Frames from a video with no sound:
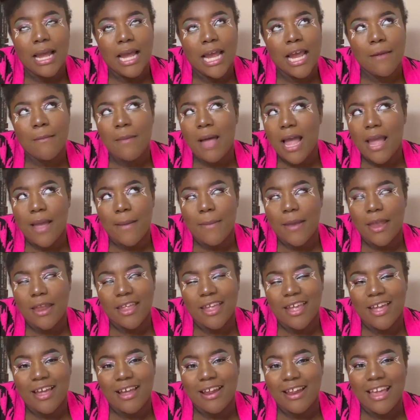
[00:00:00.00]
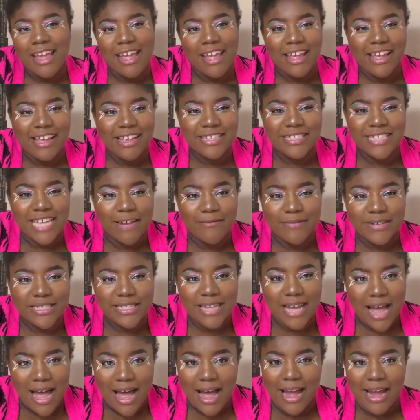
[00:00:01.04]
In my opinion, it eats every
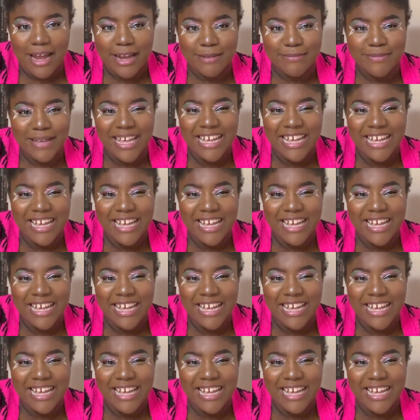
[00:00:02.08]
time.